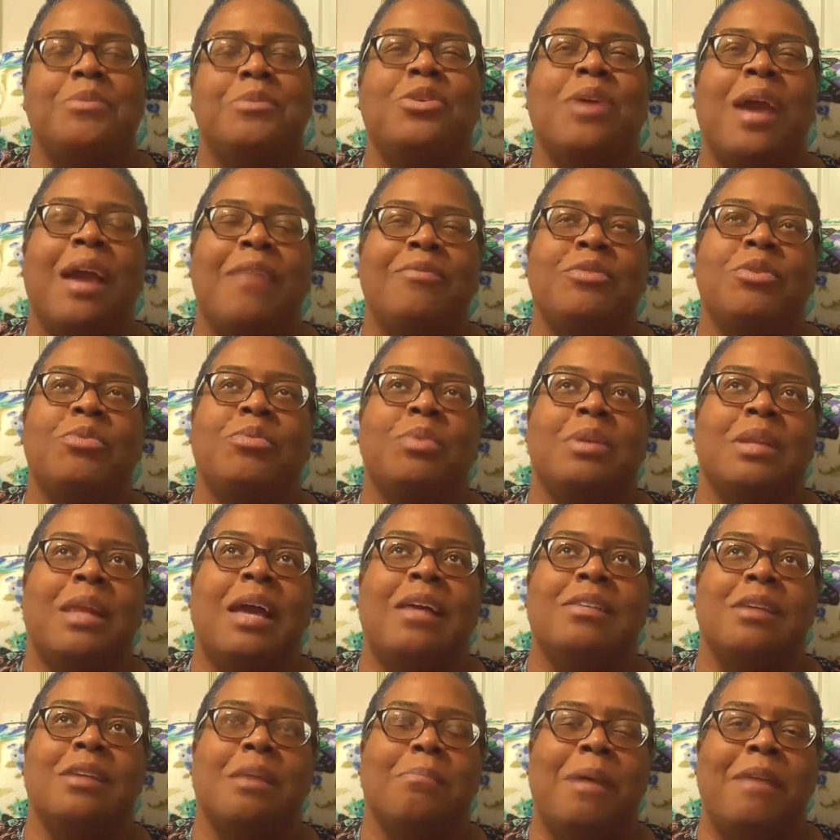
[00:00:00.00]
You have to
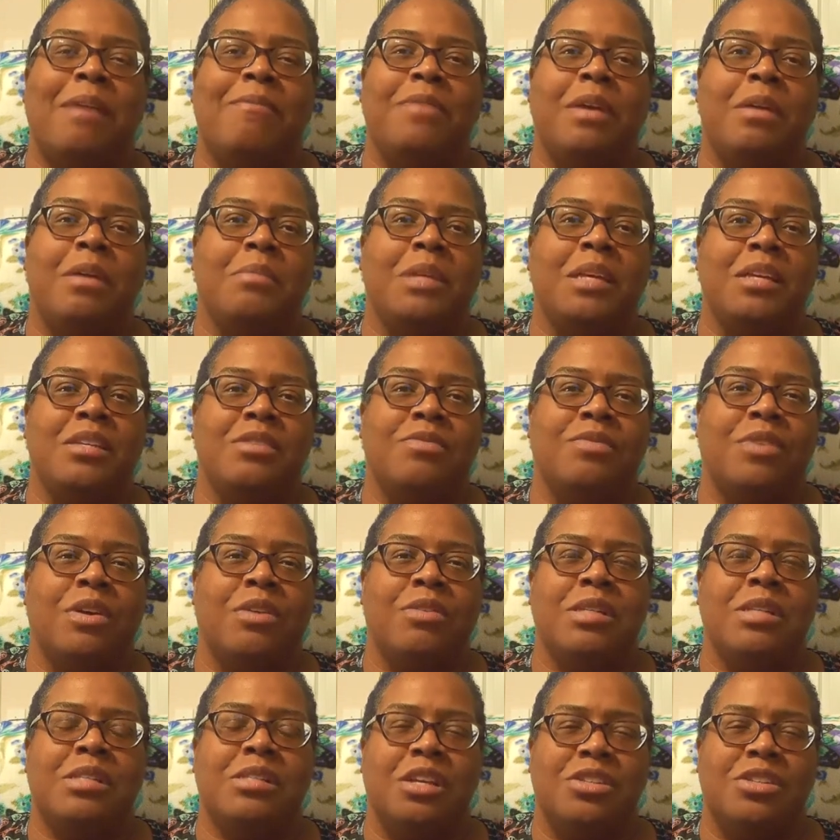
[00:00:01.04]
realize that my family is
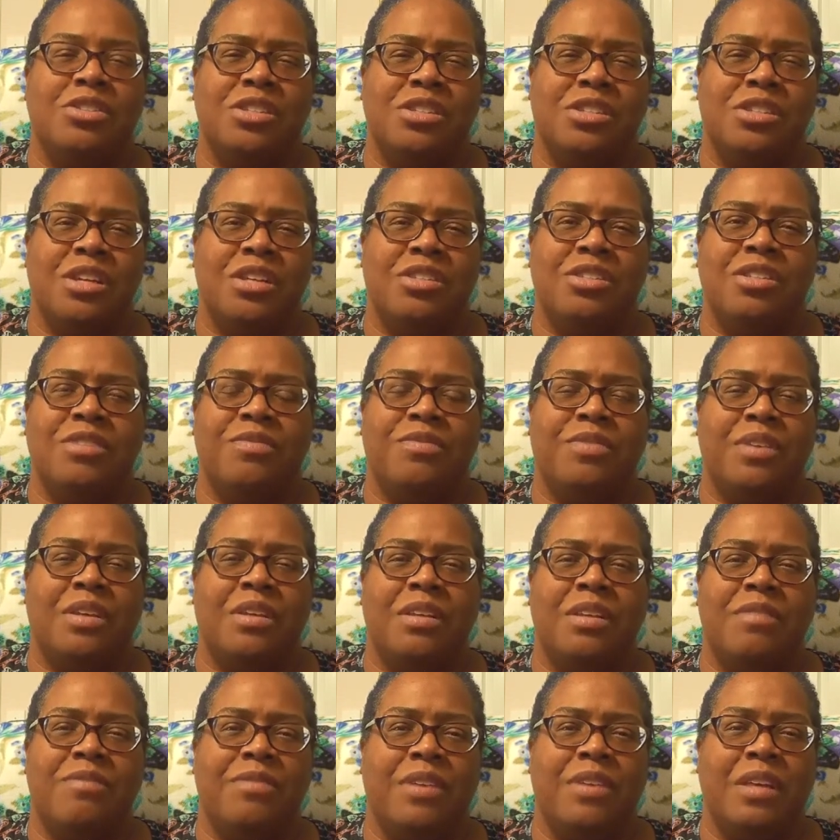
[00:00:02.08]
very touchy, touchy,
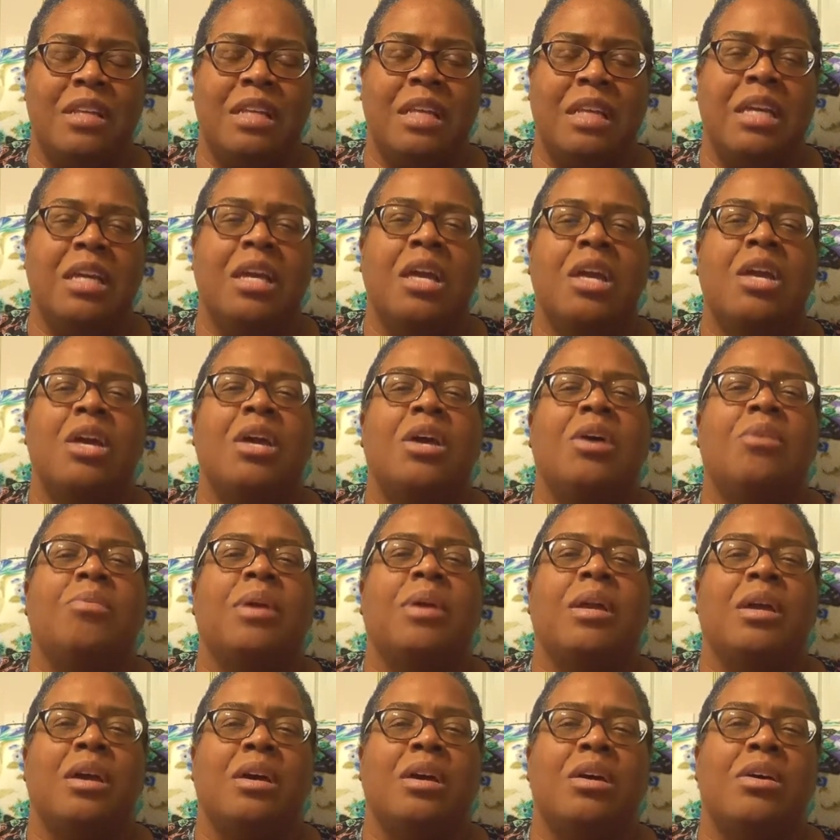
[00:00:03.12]
feely, feely.
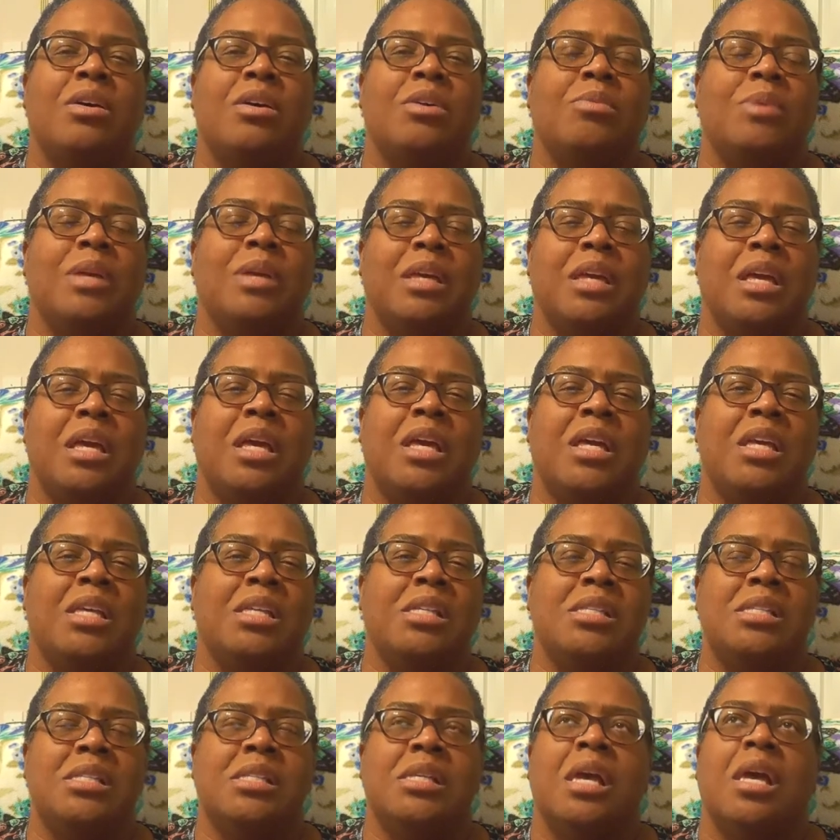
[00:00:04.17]
We hug, we kiss,
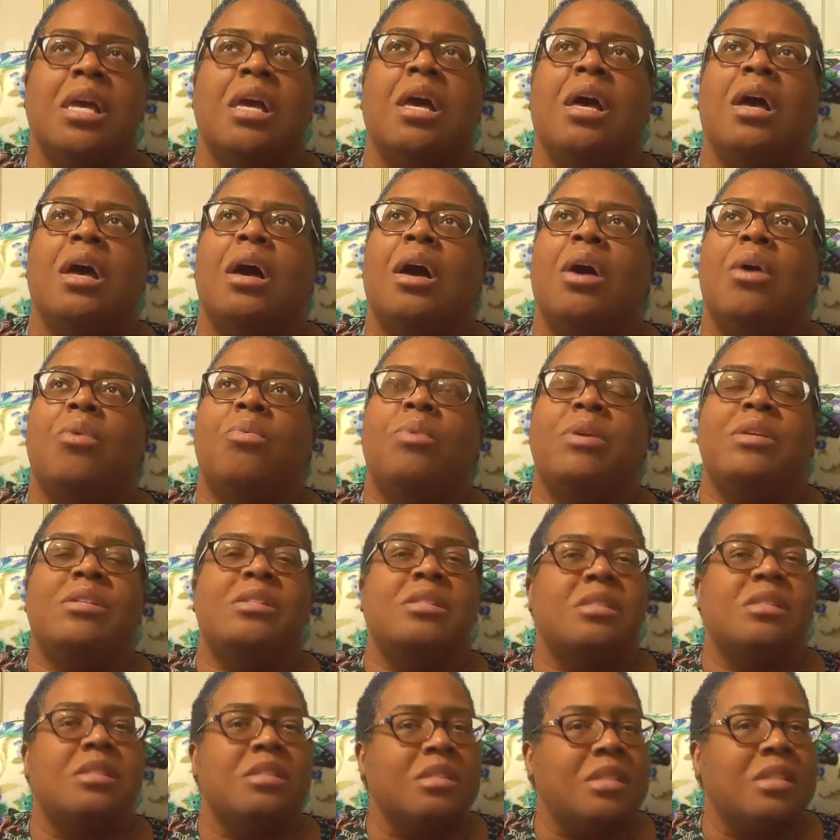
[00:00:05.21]
we
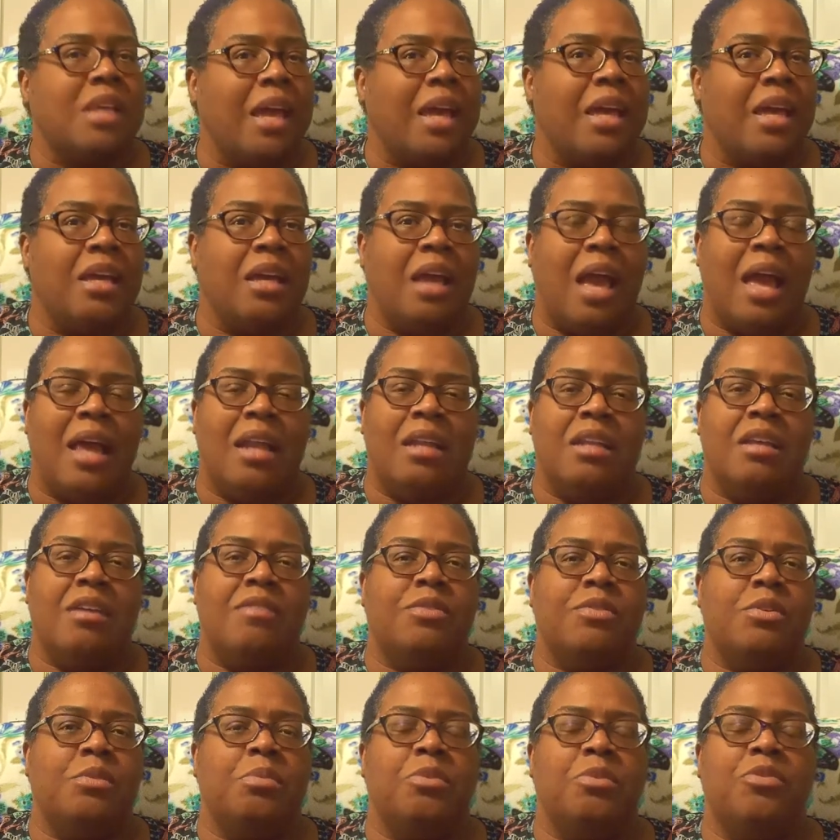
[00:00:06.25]
say I love
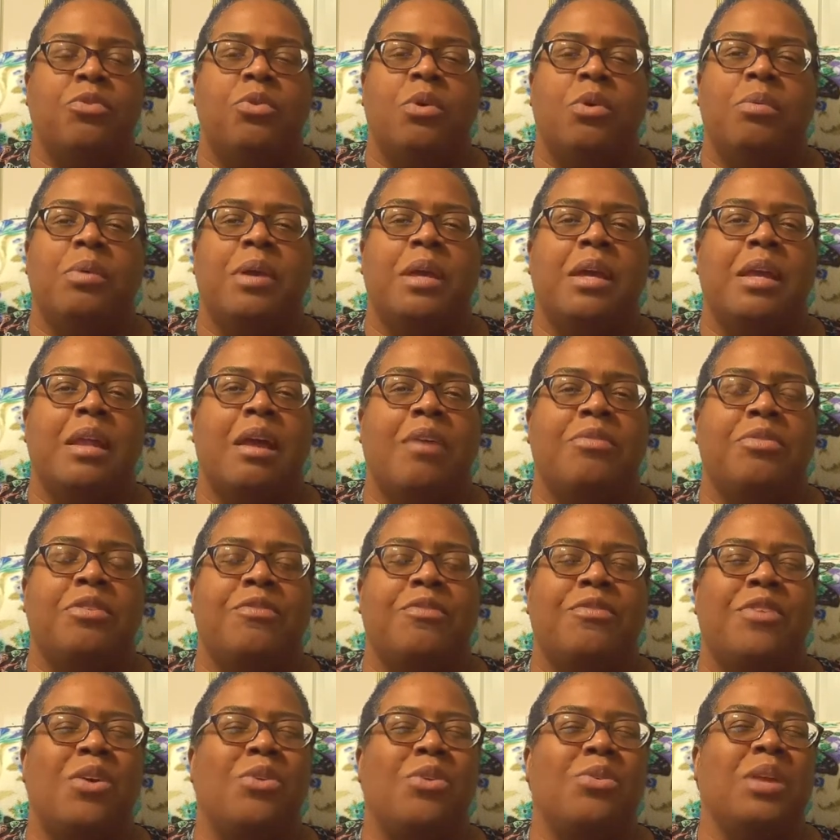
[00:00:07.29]
you before we get off the
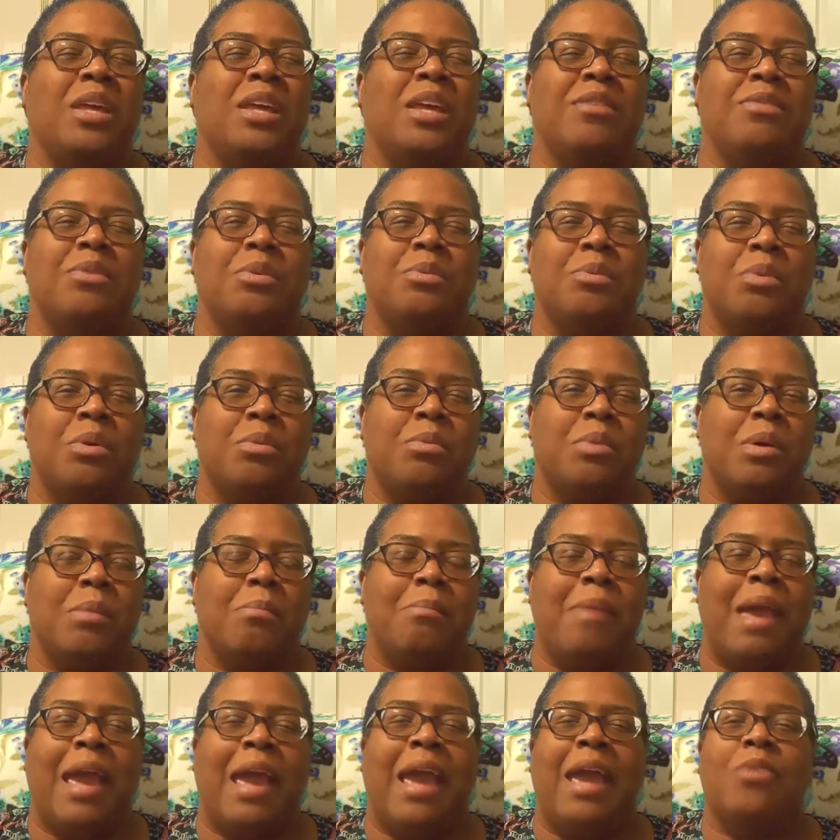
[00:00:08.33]
phone. Even when we're
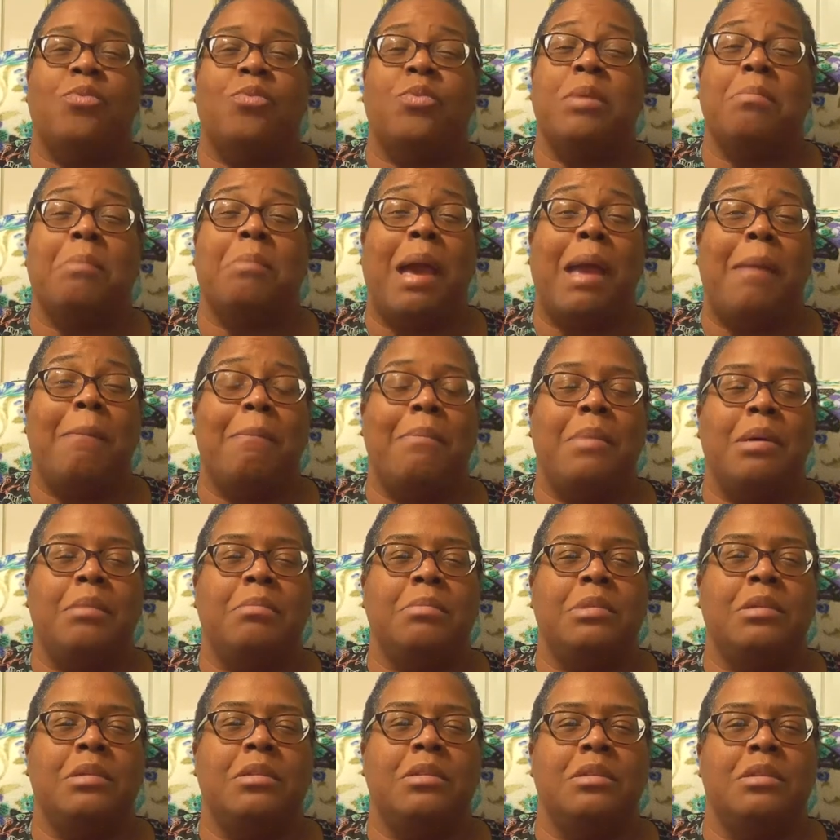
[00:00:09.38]
mad, we might
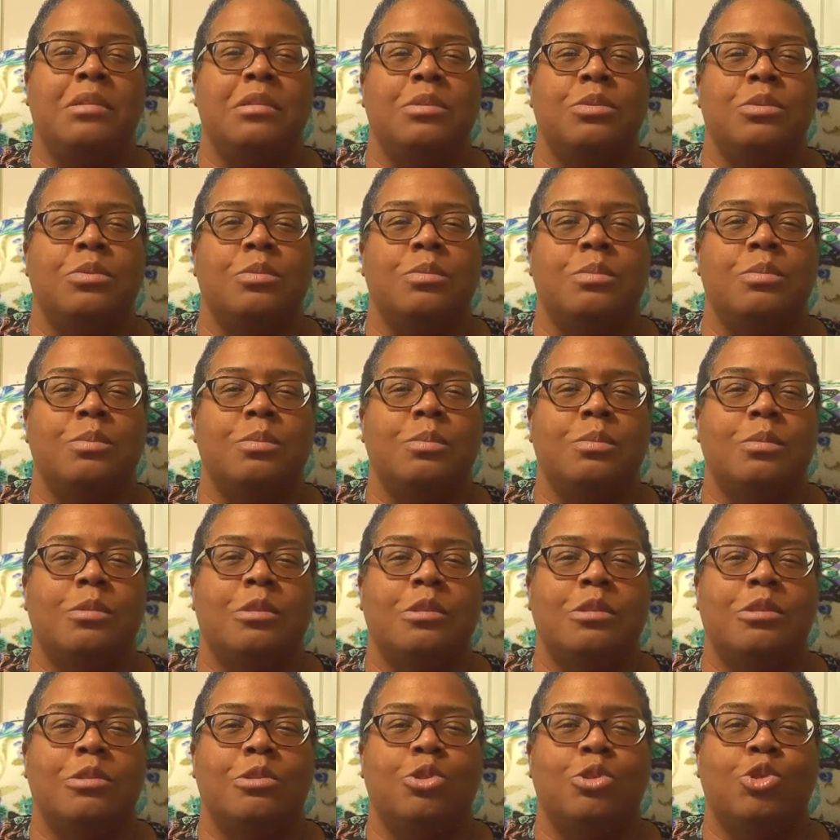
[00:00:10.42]
mumble, love you, love
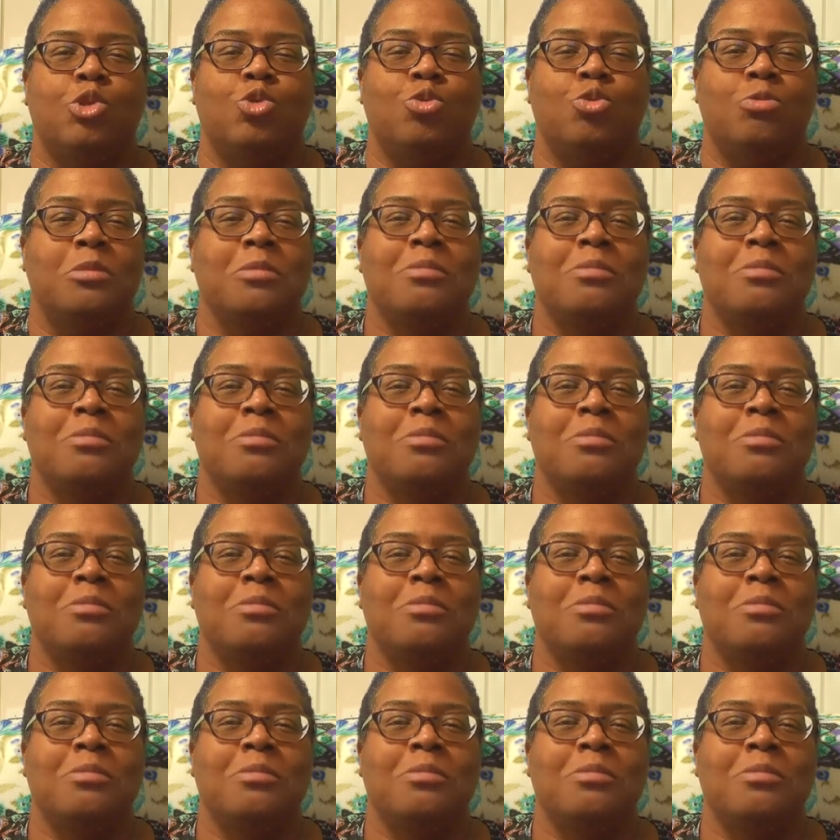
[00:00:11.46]
you too.